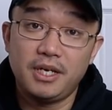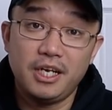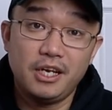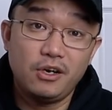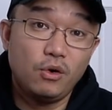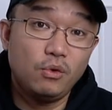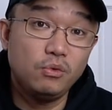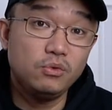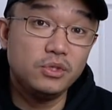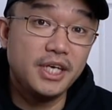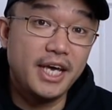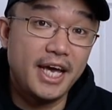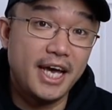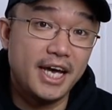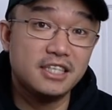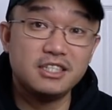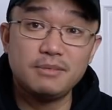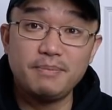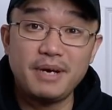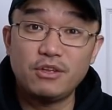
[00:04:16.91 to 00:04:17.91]
but it only
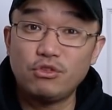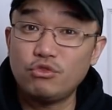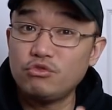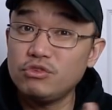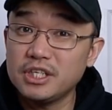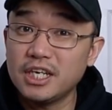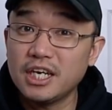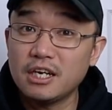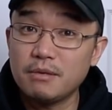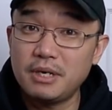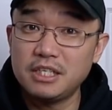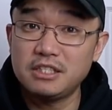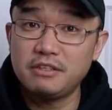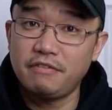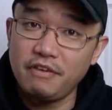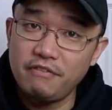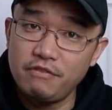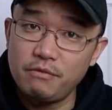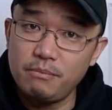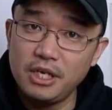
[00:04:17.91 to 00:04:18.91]
has about 3
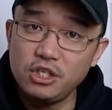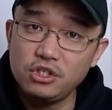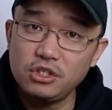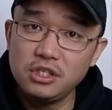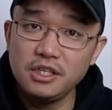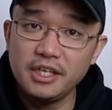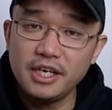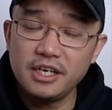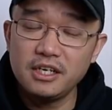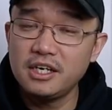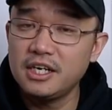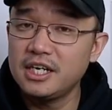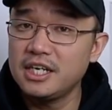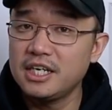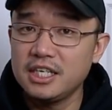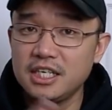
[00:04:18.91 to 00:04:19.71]
gigabytes of information in there.